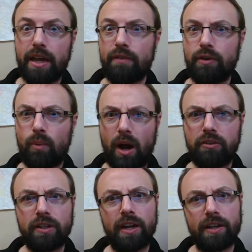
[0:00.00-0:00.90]
if you're
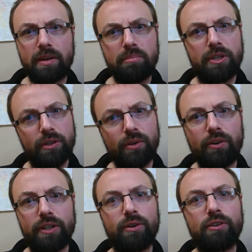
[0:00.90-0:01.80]
watching on a
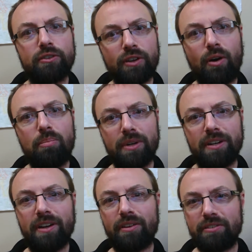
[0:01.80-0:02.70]
computer, you could just open
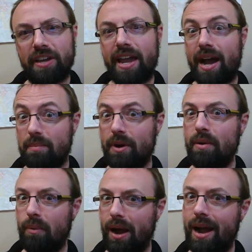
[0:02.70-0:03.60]
another tab.
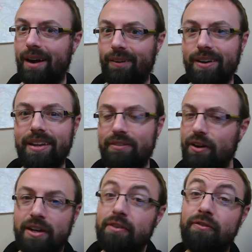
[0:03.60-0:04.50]
Wow. If
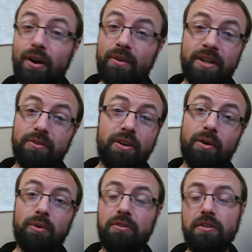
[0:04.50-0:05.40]
you're on your phone, you're
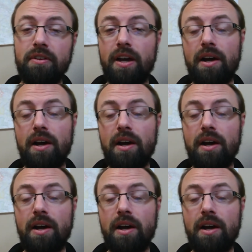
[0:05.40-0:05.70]
toast.